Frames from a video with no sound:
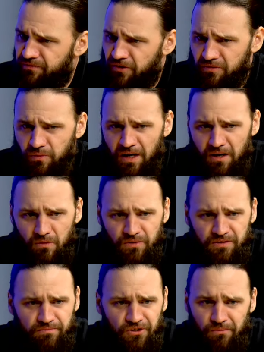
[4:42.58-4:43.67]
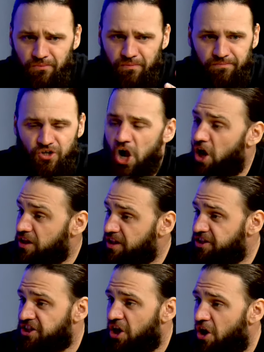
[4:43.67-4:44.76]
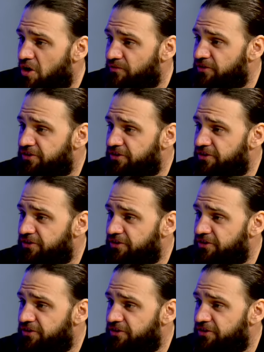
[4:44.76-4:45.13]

First, what's, you know, college is Harvard.